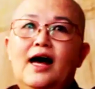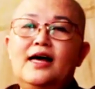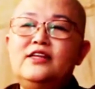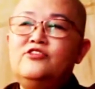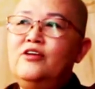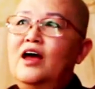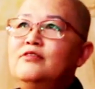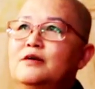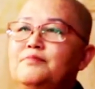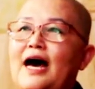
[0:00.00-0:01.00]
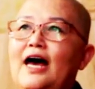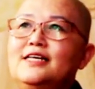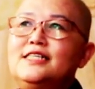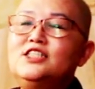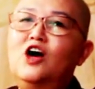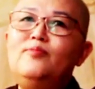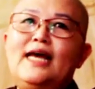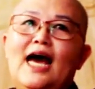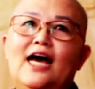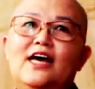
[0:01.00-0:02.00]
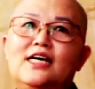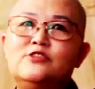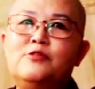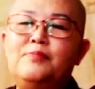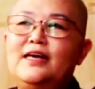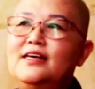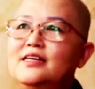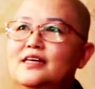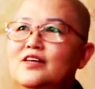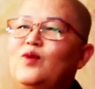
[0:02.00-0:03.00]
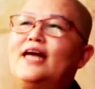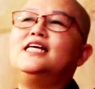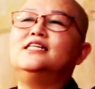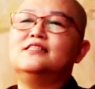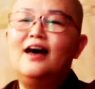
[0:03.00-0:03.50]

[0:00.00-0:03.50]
I travel, but I normally has to be invited.